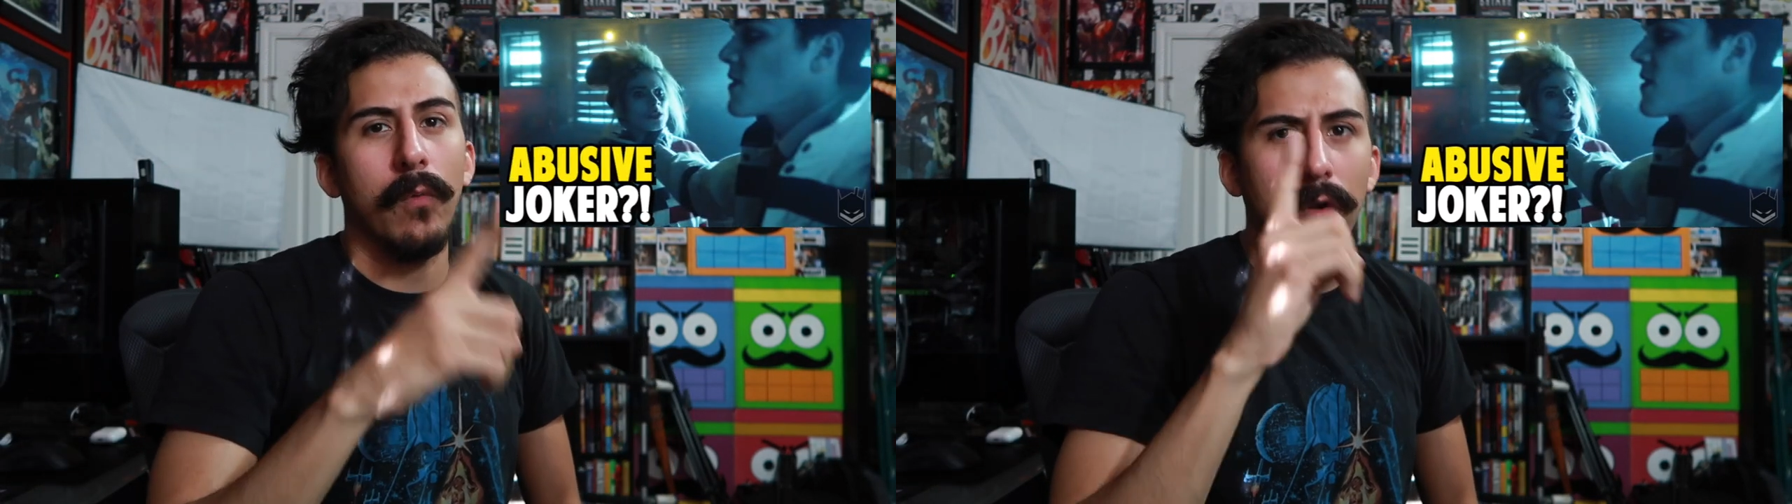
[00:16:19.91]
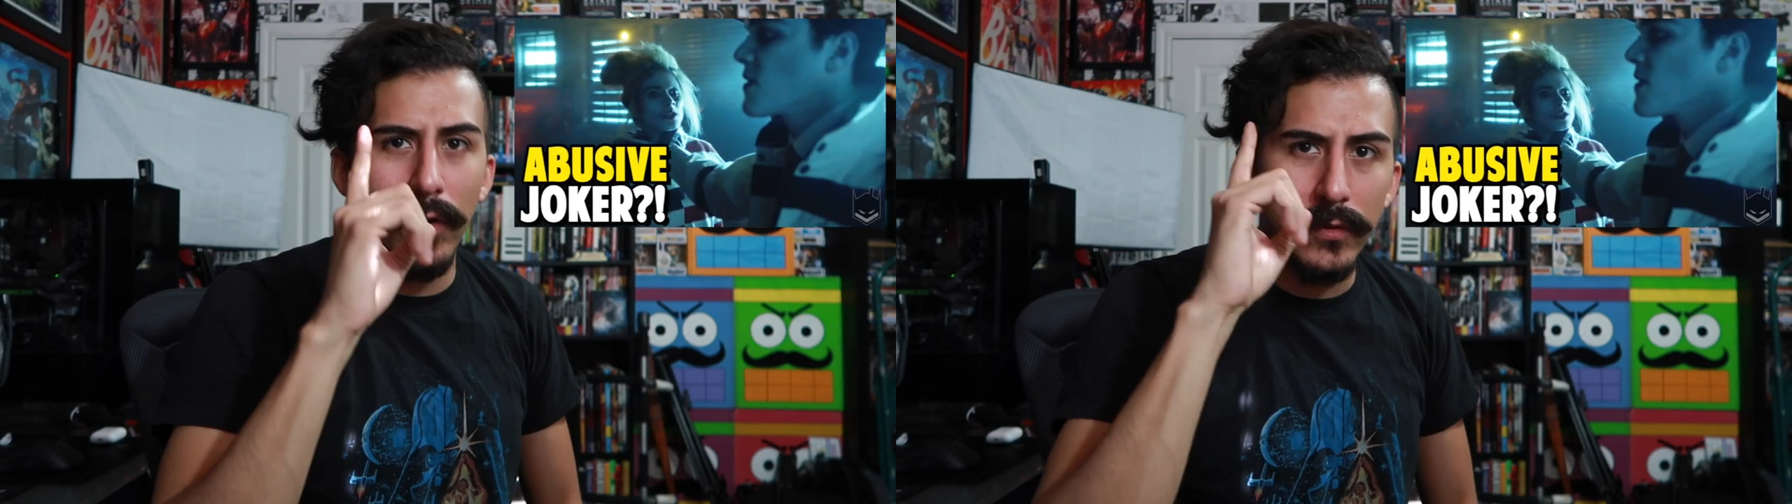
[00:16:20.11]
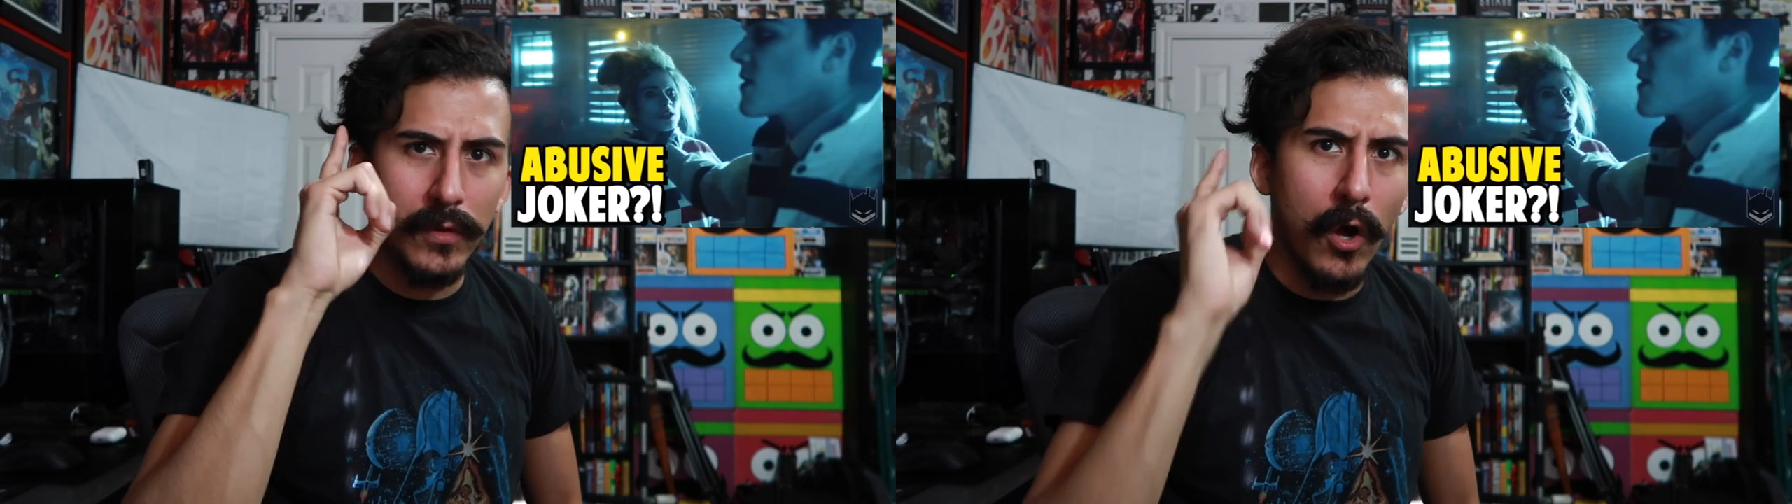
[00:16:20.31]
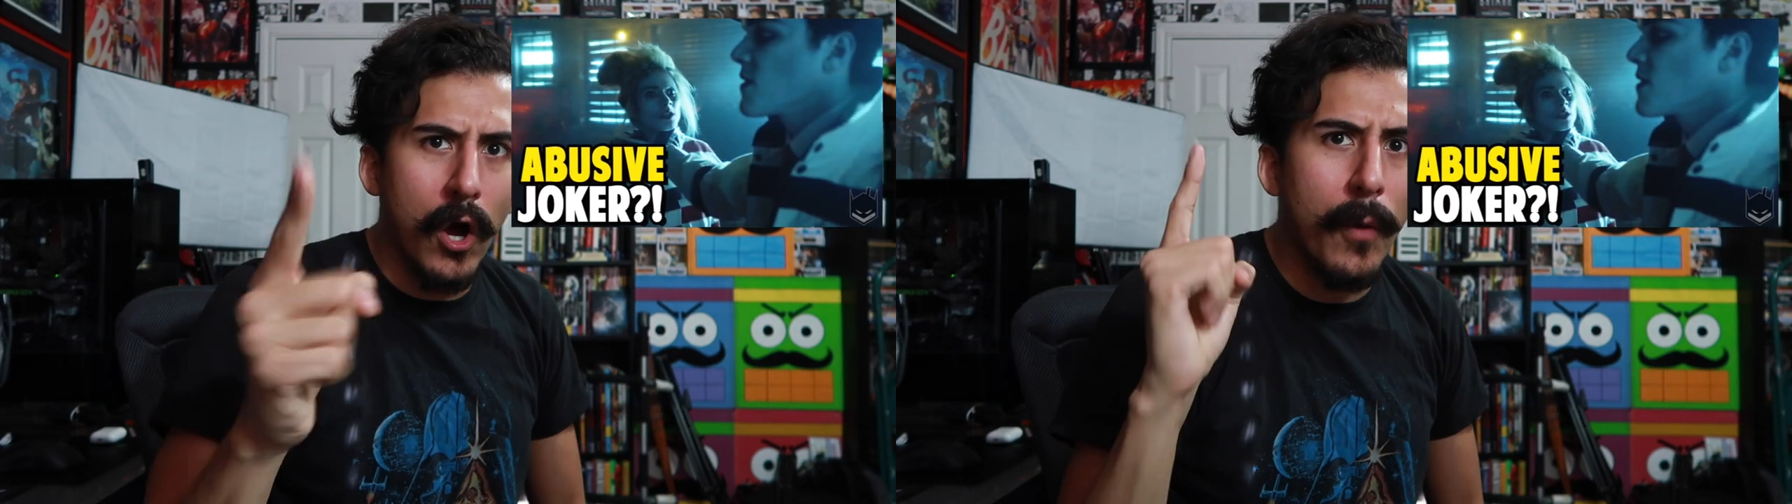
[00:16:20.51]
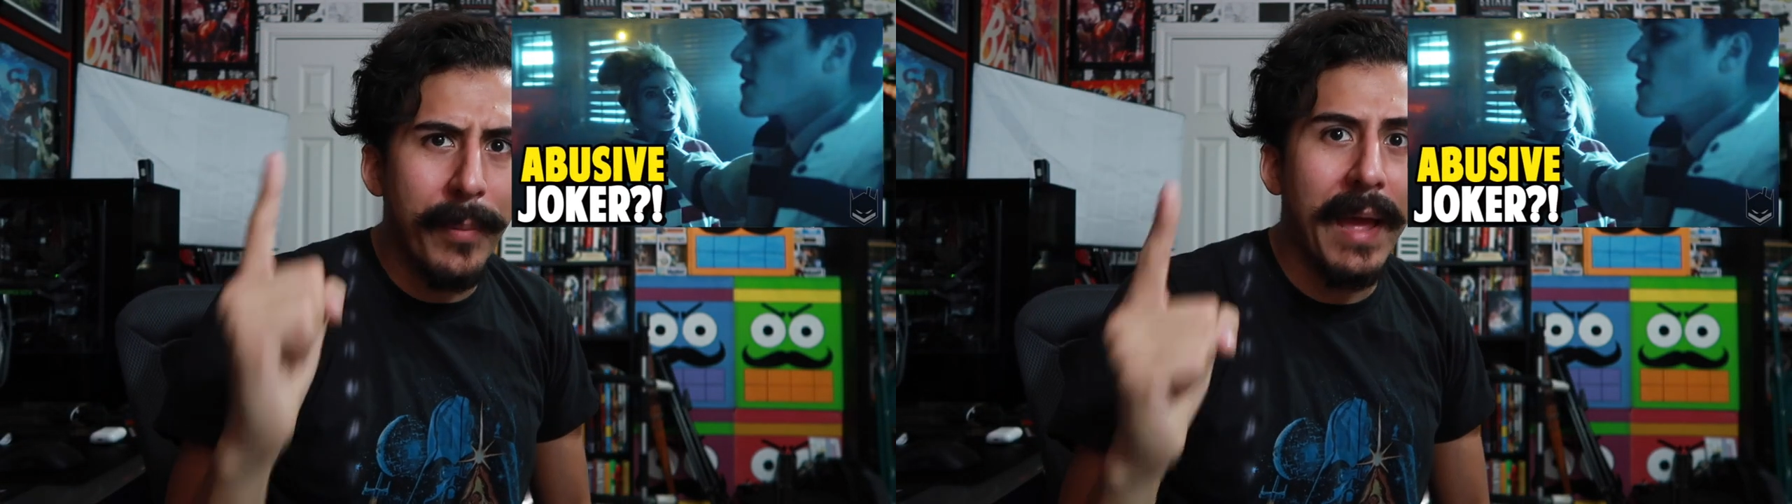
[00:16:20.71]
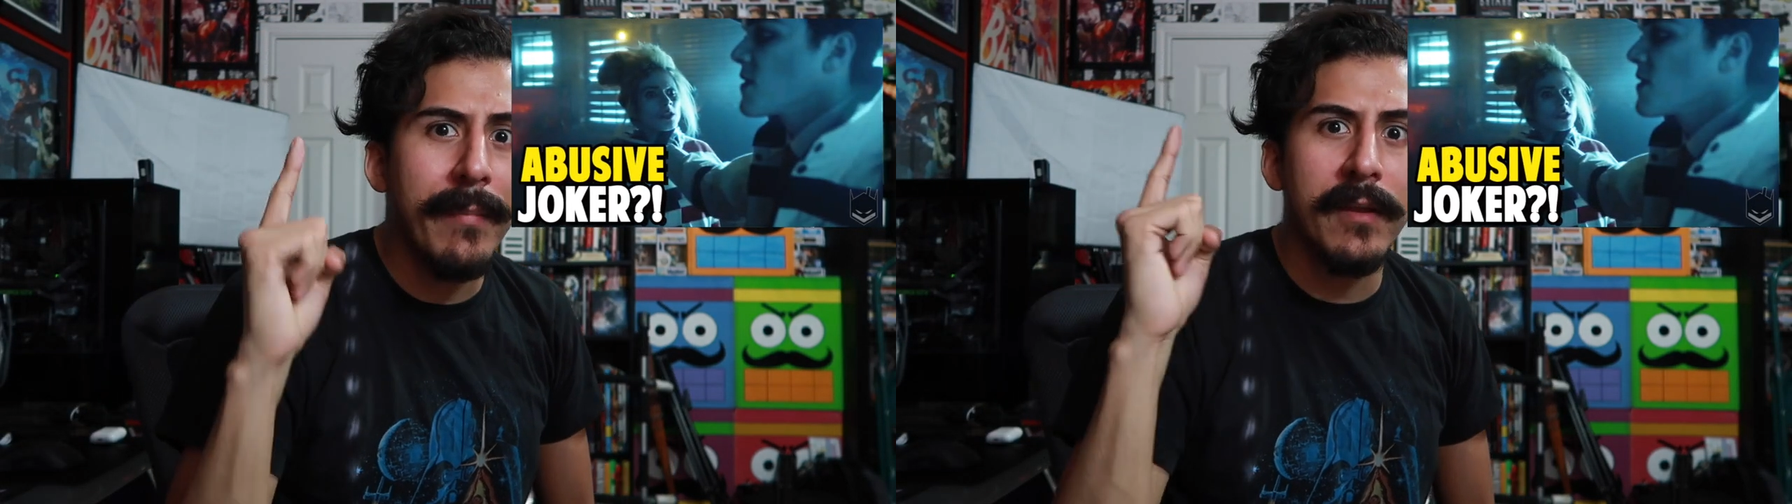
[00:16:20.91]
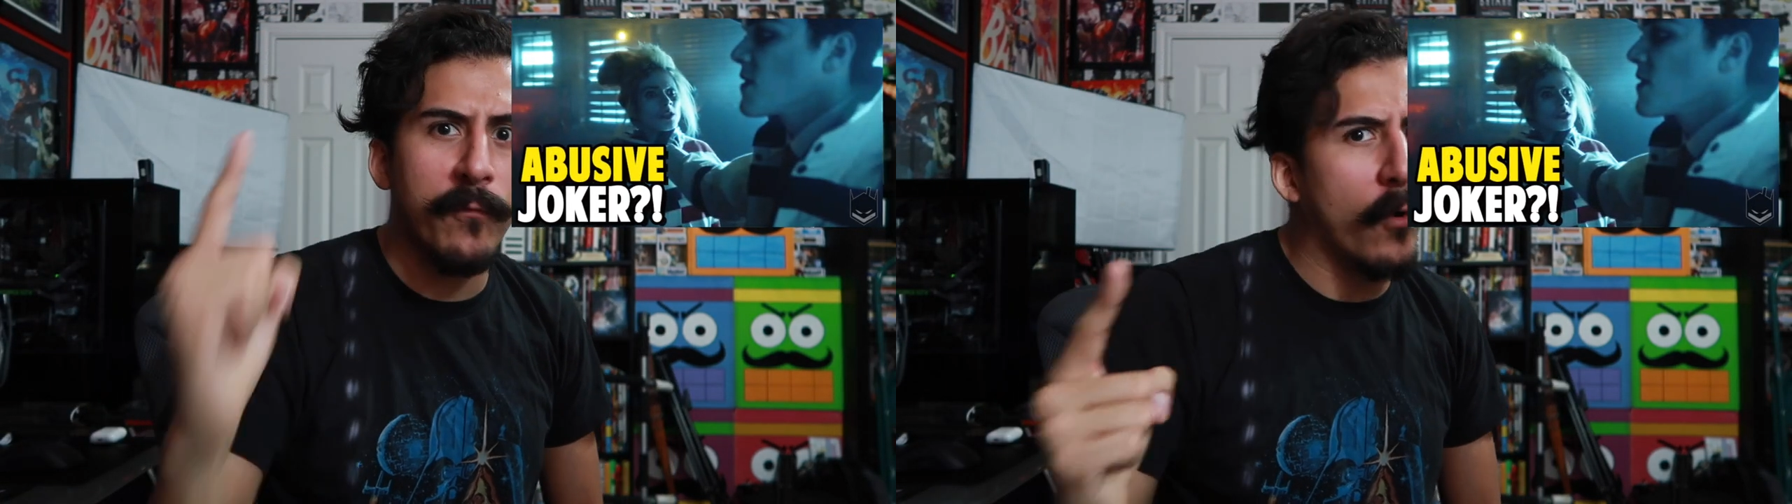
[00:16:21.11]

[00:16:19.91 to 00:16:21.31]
We're going to an all Batman